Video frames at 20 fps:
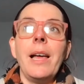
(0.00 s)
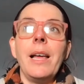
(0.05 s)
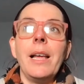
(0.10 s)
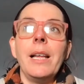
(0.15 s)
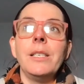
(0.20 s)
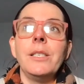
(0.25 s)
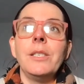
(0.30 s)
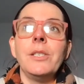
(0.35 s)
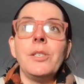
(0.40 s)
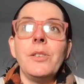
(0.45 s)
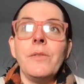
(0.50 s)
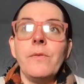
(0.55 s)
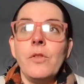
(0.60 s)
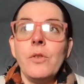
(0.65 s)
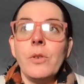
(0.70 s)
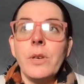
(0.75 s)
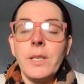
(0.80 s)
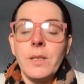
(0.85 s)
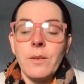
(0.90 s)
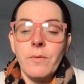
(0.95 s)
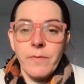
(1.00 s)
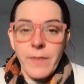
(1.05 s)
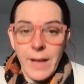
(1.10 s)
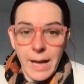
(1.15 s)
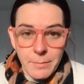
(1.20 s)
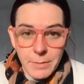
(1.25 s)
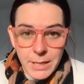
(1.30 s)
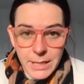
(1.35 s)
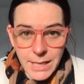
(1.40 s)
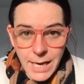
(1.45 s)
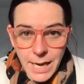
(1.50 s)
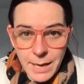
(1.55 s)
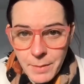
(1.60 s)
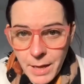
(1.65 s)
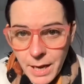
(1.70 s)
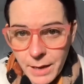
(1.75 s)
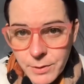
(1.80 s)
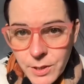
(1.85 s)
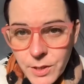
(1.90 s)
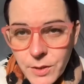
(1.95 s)
and to focus on family time
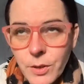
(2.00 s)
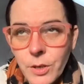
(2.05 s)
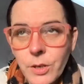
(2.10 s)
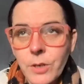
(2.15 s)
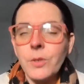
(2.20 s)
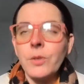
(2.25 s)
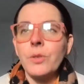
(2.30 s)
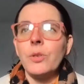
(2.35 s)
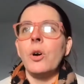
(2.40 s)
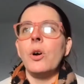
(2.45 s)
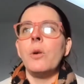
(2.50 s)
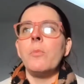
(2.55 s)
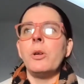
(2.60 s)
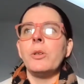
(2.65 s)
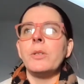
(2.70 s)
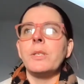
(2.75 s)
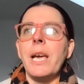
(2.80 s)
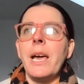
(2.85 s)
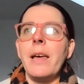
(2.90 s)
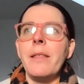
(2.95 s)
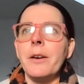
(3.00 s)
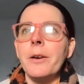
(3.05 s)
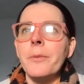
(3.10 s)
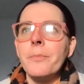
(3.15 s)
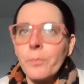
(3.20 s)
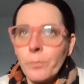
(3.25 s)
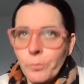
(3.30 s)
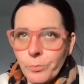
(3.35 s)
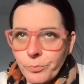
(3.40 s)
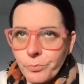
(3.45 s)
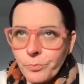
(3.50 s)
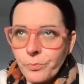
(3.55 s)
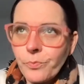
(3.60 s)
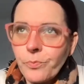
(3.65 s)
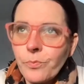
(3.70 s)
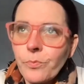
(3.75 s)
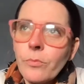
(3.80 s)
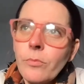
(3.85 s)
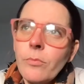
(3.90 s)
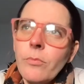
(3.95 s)
that I was just going to stop altogether.
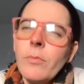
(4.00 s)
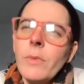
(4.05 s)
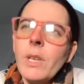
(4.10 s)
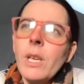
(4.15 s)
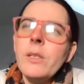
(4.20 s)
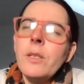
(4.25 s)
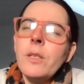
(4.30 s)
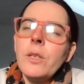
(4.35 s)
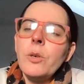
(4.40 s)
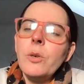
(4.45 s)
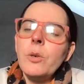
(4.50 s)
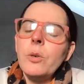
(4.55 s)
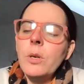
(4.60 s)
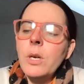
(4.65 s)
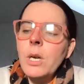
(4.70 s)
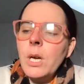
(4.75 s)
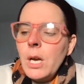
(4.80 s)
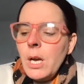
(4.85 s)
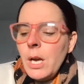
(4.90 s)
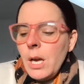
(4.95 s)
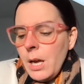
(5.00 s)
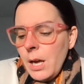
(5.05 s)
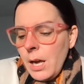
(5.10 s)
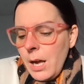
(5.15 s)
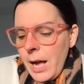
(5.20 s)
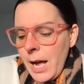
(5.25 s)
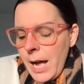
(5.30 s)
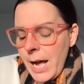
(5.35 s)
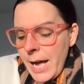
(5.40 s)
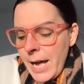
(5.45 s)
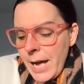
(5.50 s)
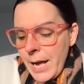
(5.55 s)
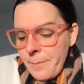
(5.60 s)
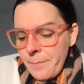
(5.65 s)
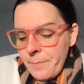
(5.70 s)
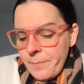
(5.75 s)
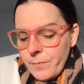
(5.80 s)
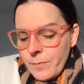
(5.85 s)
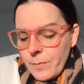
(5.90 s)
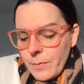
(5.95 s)
So
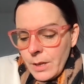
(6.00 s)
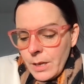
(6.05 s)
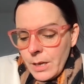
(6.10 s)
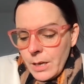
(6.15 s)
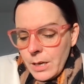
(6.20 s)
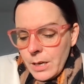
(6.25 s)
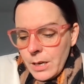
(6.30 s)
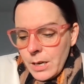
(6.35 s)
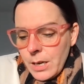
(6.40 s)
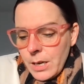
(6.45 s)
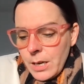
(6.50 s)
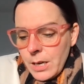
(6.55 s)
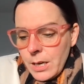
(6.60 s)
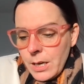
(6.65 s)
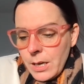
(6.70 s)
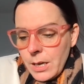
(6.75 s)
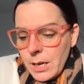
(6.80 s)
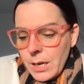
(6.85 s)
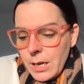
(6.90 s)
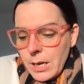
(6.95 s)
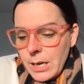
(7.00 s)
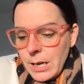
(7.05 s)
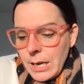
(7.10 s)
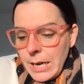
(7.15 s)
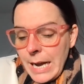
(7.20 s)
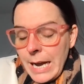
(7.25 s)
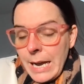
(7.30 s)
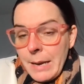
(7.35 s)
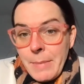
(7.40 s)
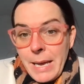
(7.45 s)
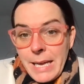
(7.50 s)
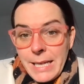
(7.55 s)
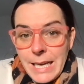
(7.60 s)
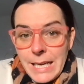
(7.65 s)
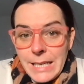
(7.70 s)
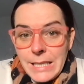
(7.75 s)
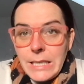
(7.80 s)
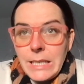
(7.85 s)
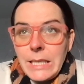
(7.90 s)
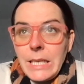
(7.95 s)
um, I made
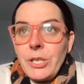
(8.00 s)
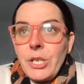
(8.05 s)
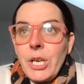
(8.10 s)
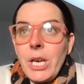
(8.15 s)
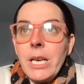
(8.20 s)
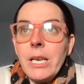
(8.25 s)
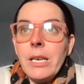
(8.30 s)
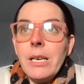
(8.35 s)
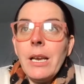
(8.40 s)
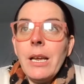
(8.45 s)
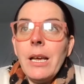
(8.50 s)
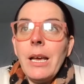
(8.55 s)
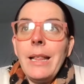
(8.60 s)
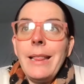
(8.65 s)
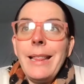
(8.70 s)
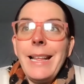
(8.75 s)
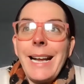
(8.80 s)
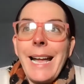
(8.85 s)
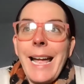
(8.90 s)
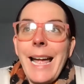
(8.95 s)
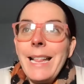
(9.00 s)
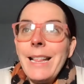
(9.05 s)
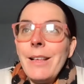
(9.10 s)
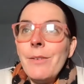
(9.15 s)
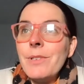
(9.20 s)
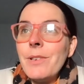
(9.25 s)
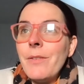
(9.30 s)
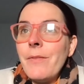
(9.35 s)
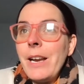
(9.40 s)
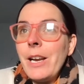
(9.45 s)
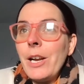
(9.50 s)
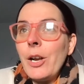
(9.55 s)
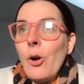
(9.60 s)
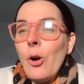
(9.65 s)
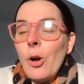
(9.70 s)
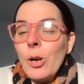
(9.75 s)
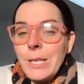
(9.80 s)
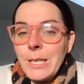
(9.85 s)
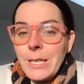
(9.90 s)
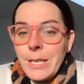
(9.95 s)
that decision. And again, it was a very
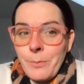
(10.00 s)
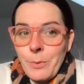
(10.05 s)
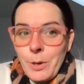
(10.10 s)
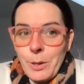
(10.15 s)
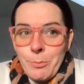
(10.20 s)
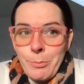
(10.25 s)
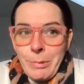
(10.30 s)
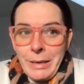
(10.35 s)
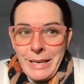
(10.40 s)
costly one